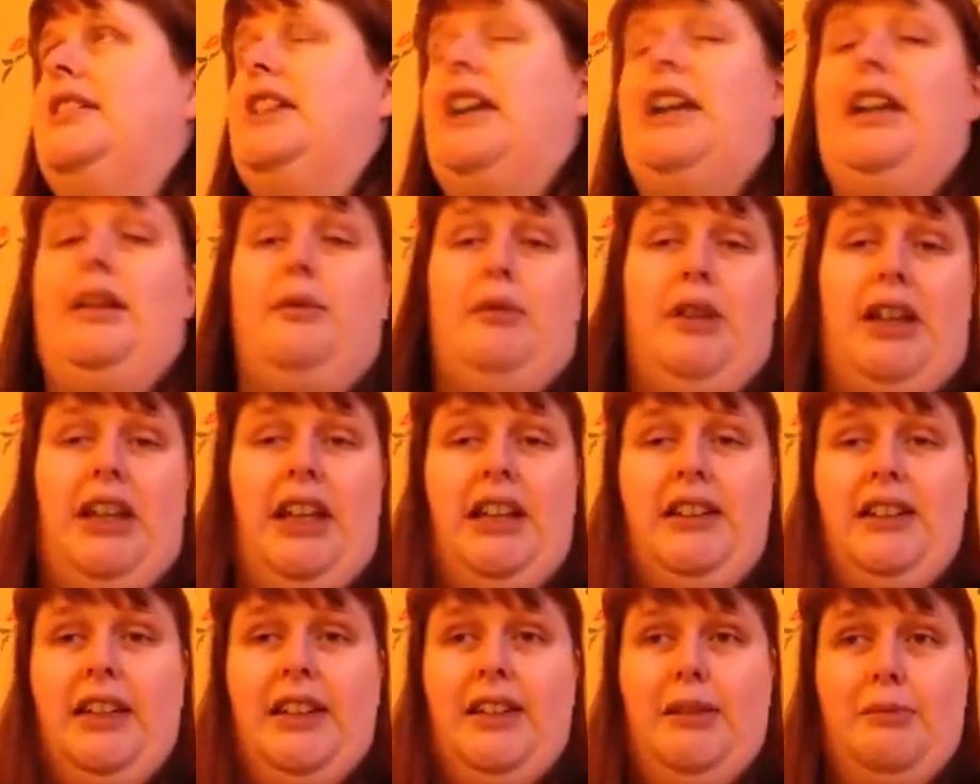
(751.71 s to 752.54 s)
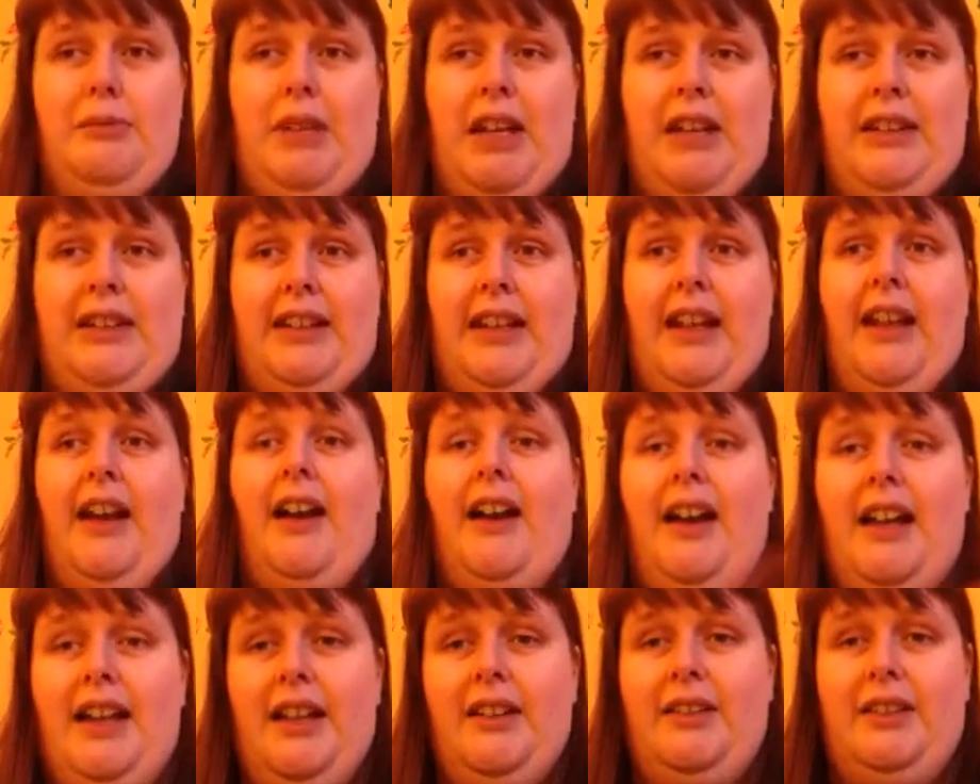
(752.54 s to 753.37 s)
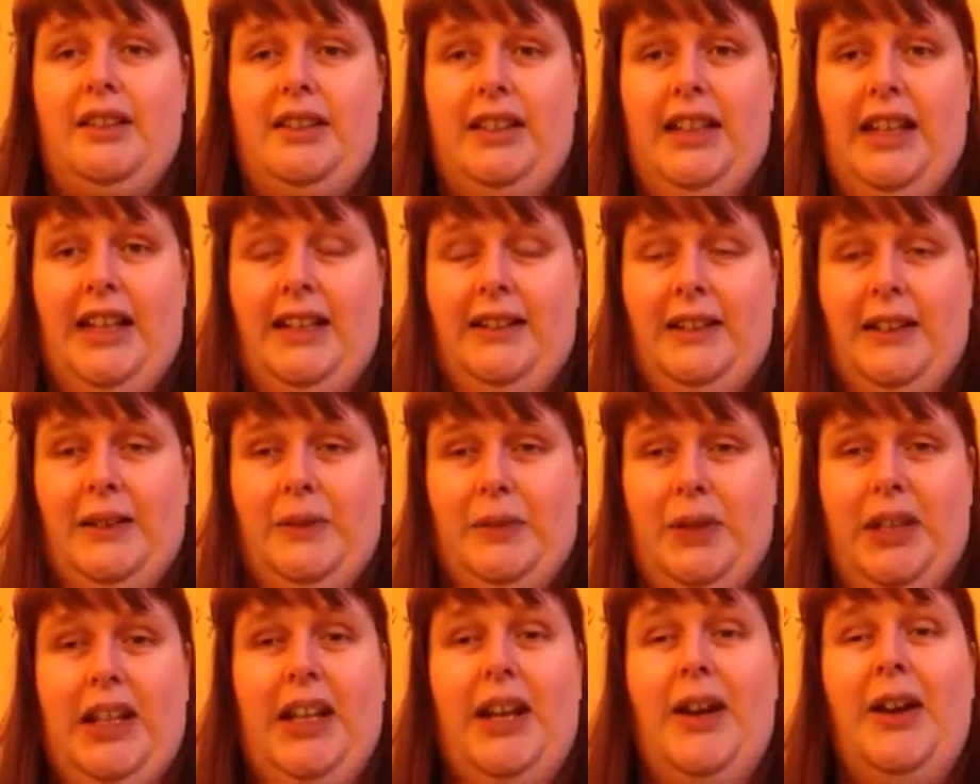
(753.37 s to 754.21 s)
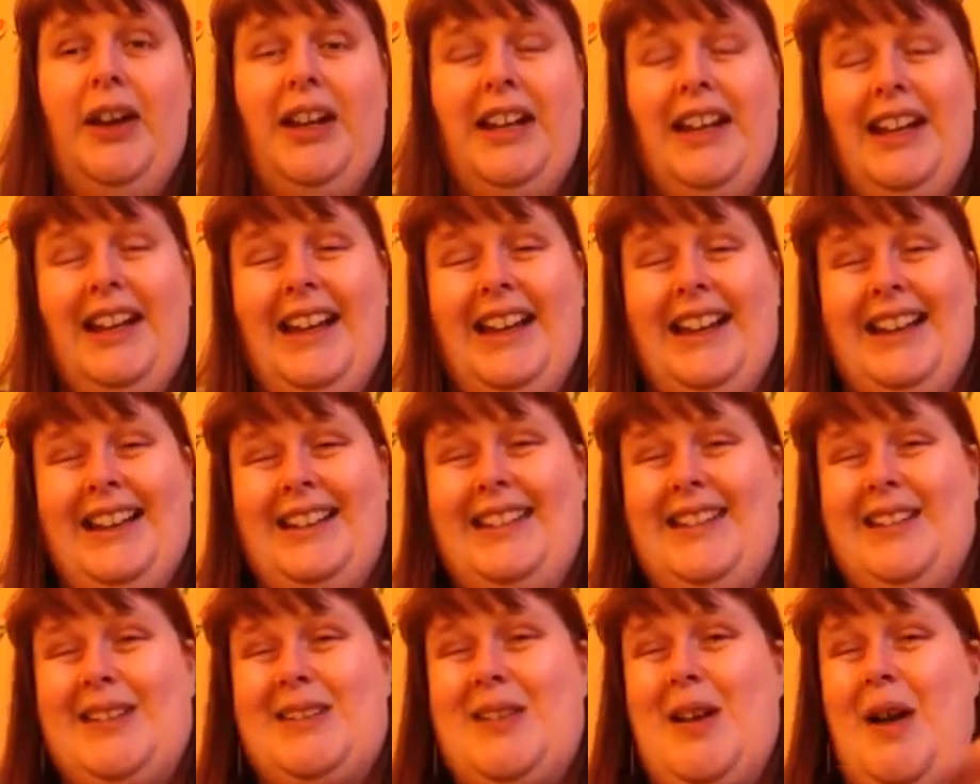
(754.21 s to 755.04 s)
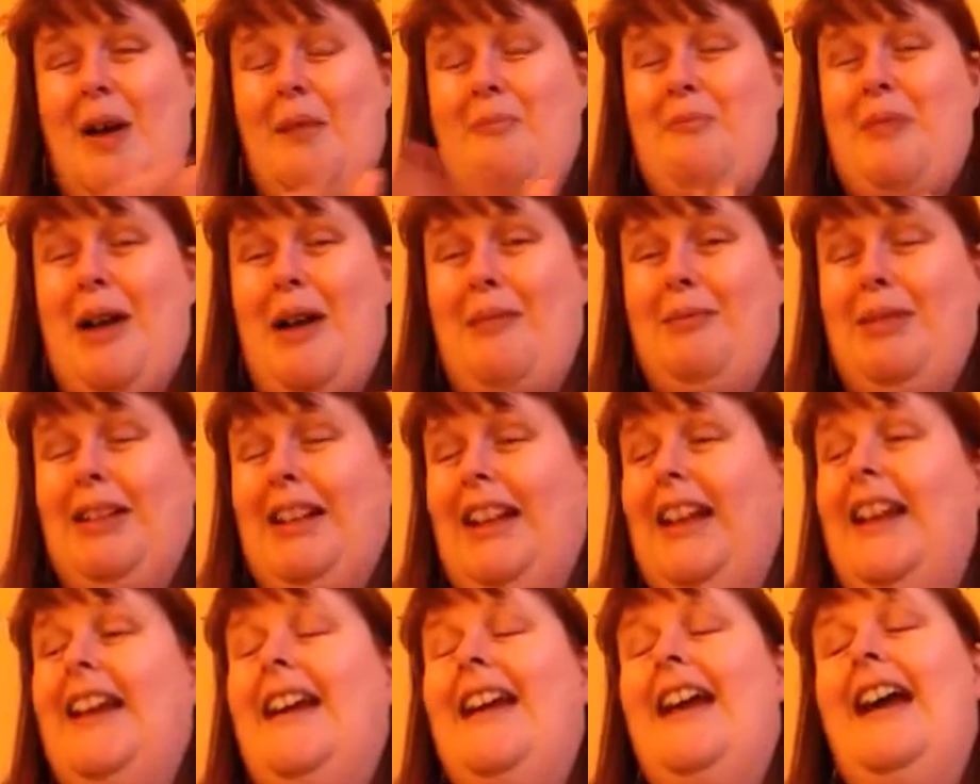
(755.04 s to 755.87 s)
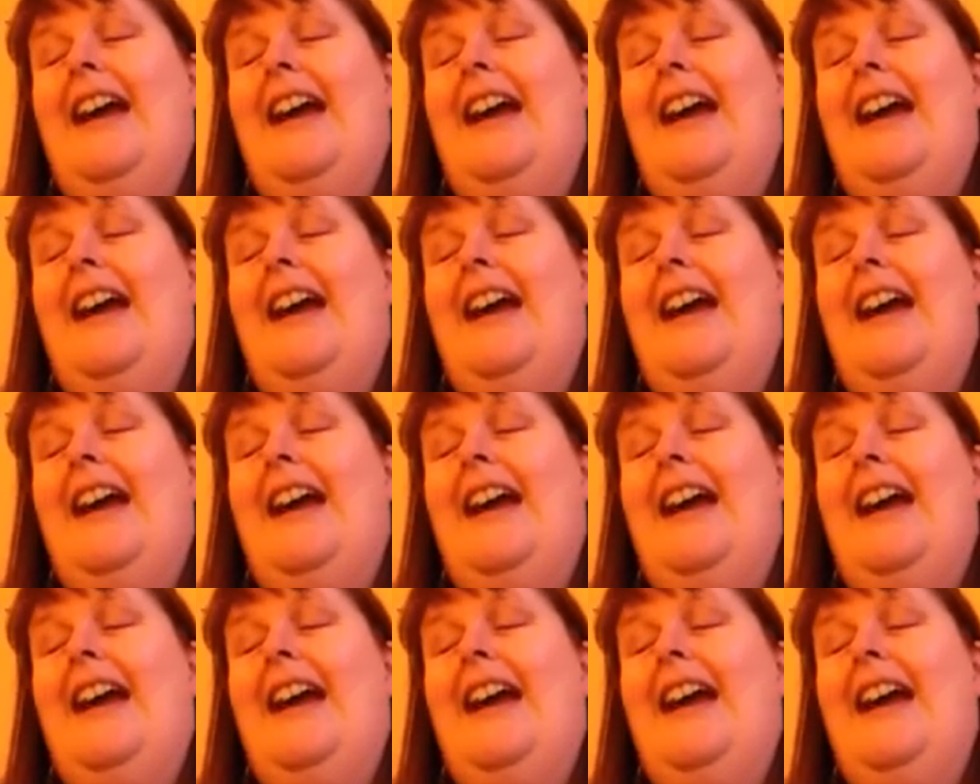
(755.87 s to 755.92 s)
Anyway, it doesn't matter. I am going to end this video and stop babbling.